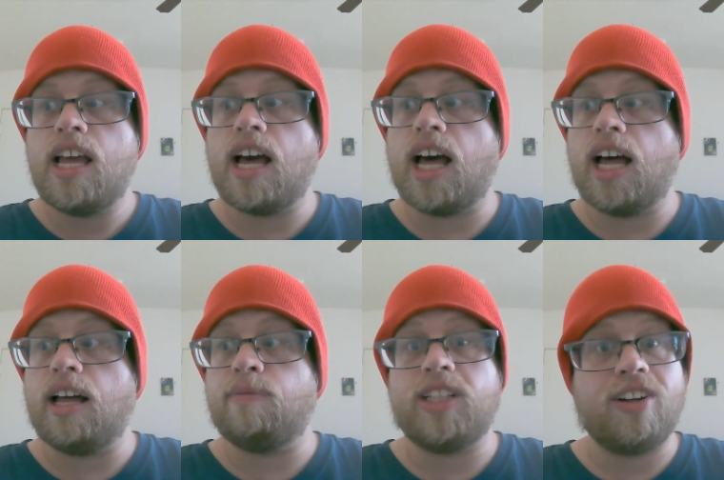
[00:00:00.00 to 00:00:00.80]

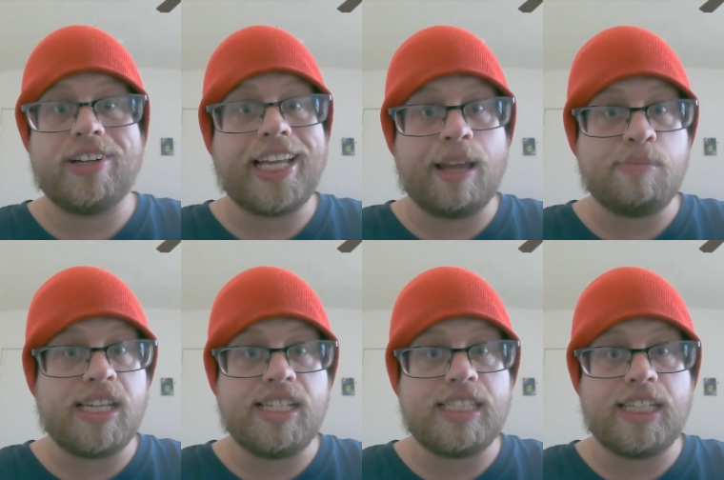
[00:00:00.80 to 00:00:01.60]
um, you know, it can't be
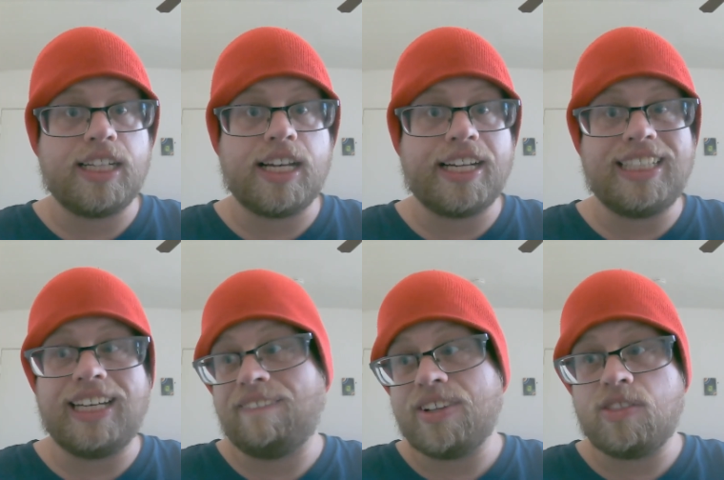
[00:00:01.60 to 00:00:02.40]
easy in the
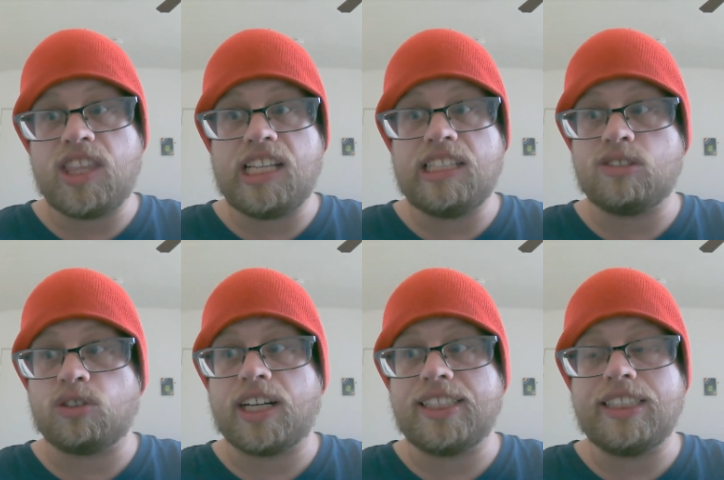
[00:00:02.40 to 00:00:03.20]
1950s
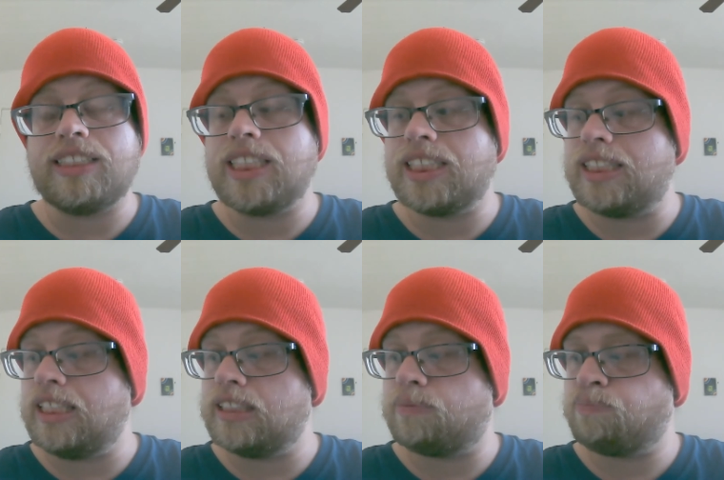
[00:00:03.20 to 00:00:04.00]
or
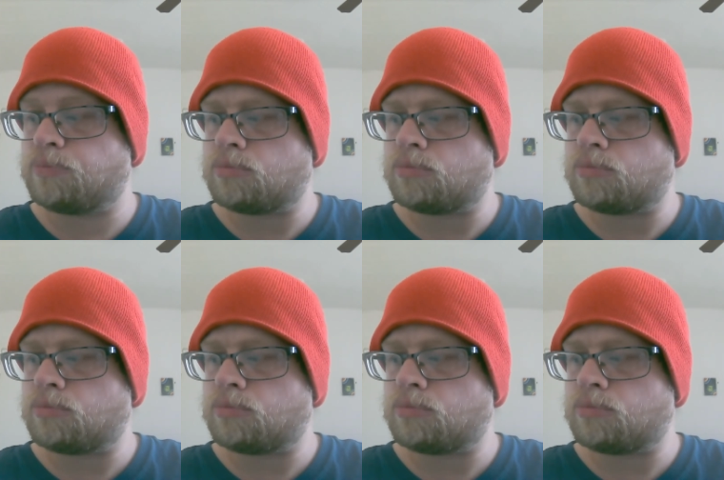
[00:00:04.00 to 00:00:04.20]
1960s